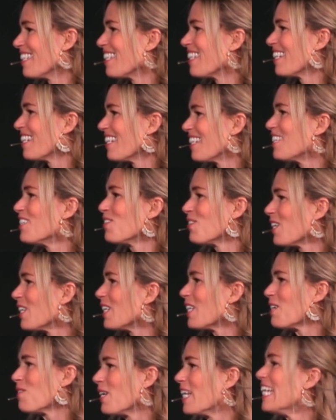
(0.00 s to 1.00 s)
You really
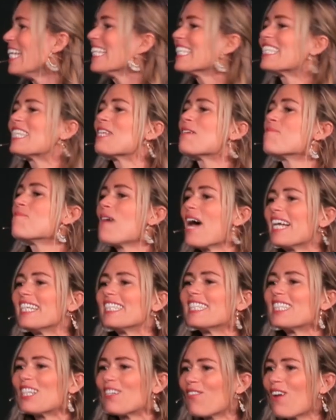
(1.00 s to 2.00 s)
would. He is the
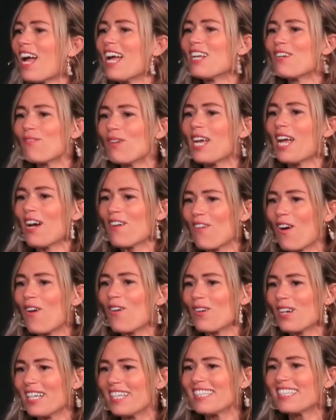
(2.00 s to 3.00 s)
best friend we have
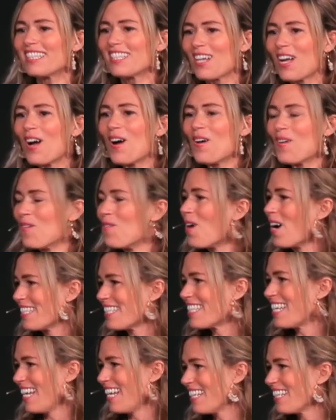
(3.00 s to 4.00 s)
always
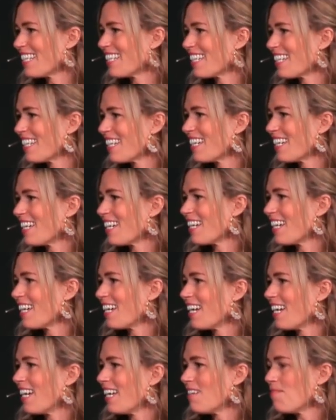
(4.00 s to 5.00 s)
wanted.
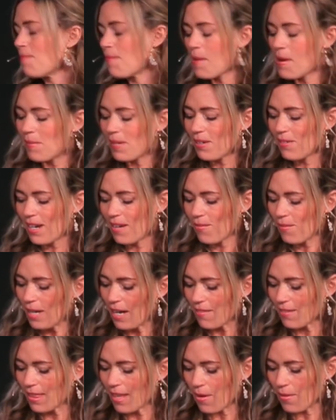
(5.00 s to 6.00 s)
Maybe we never
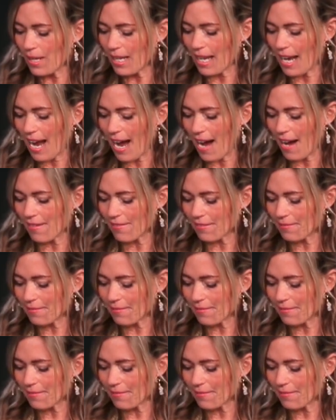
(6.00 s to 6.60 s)
thought we could have.